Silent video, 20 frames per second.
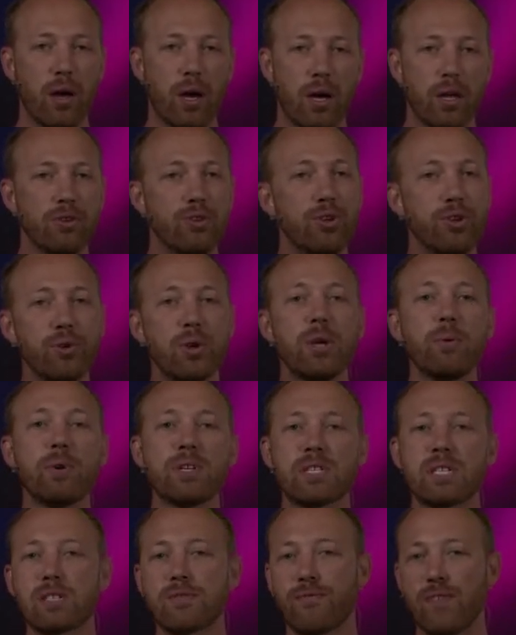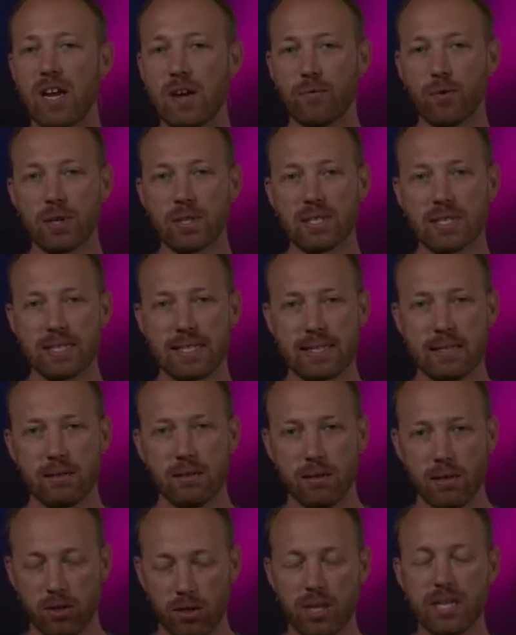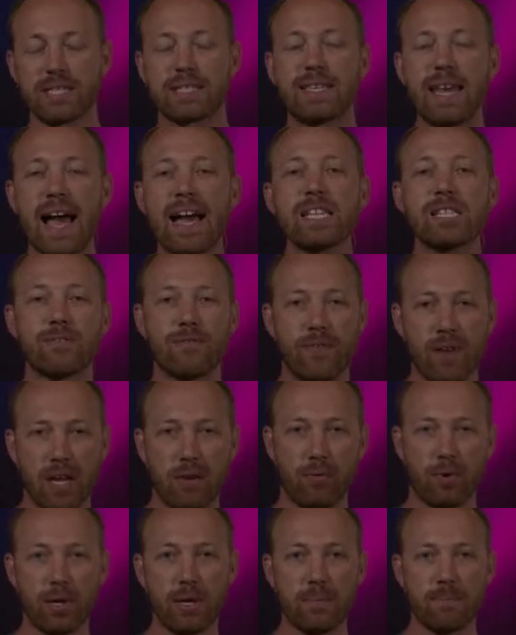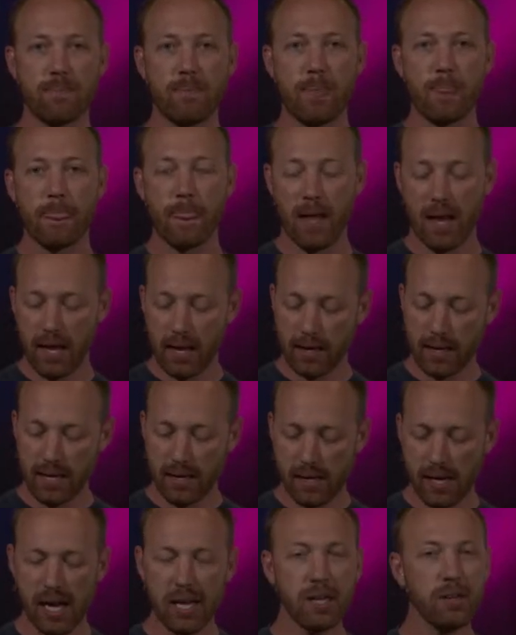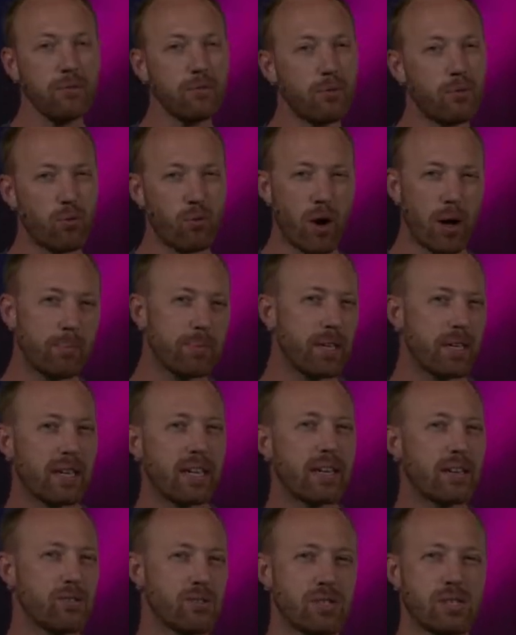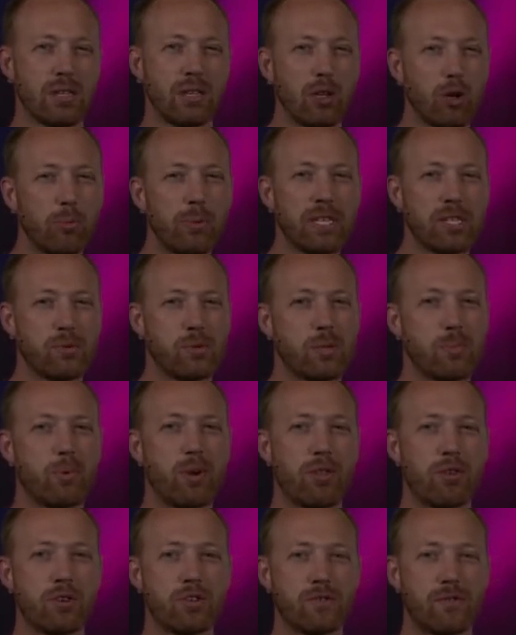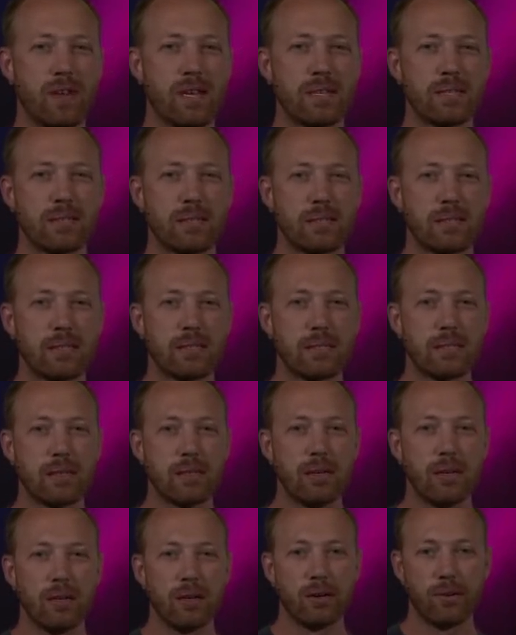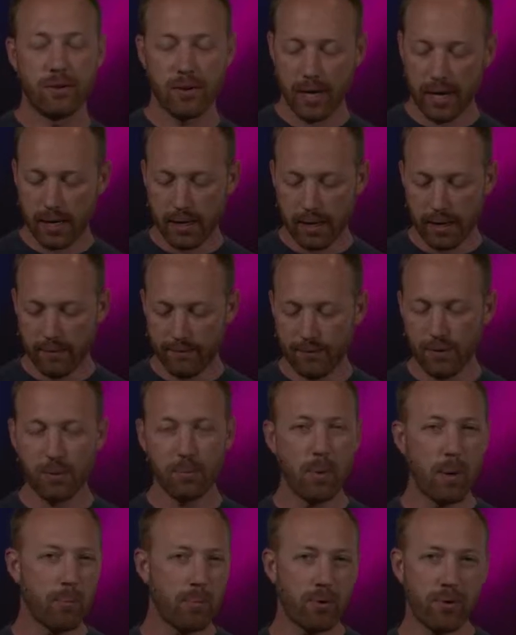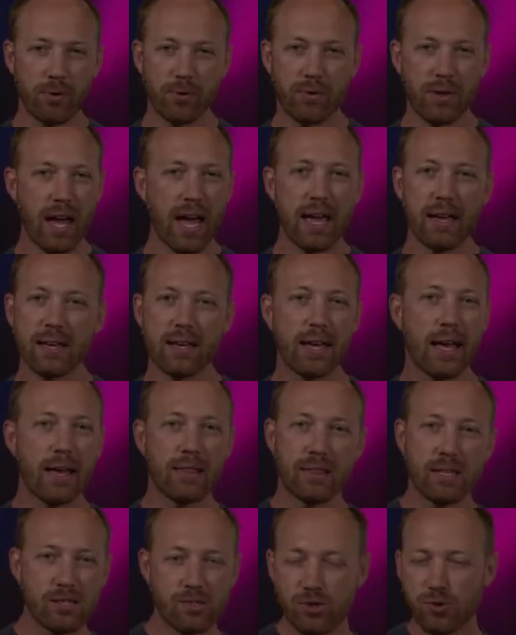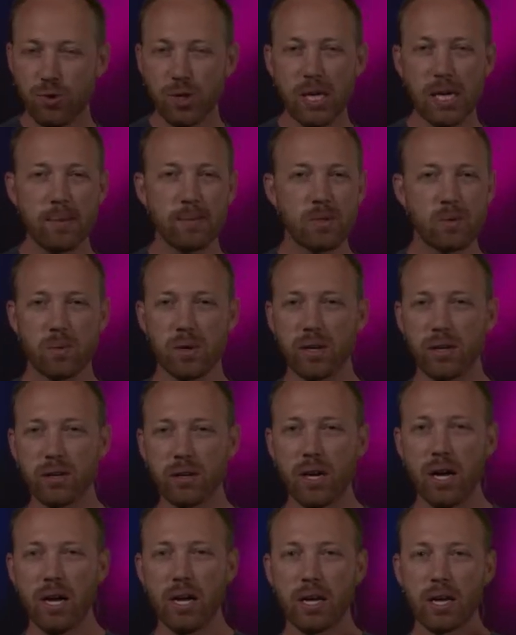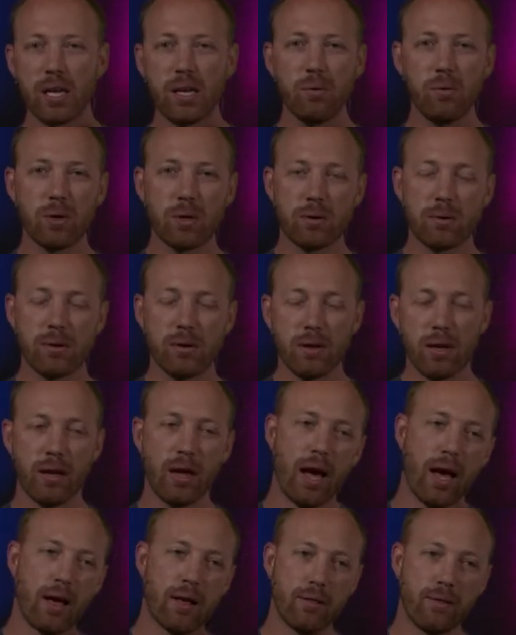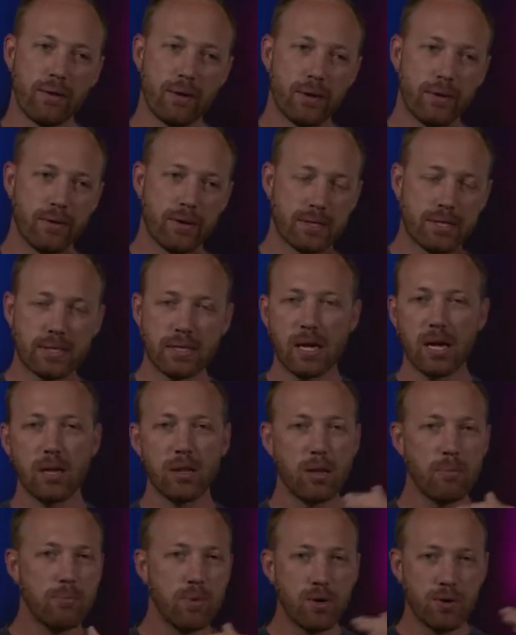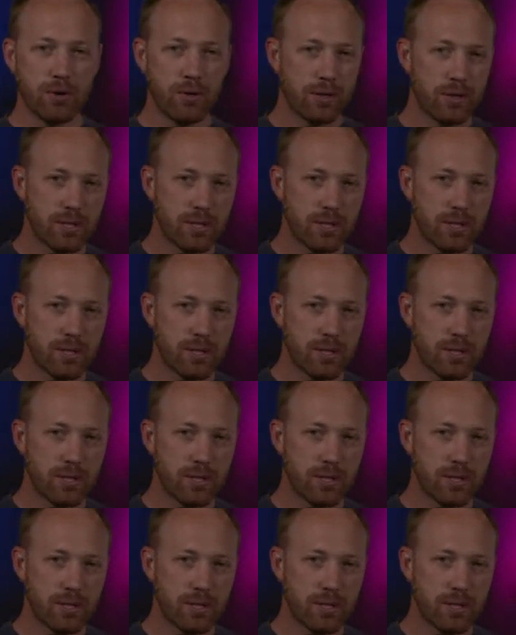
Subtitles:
knew he was his dad's favorite, and he kind of rubbed it in just a little bit to his brothers' faces, right? If you remember that, he had these dreams where he would, the sun, the moon, and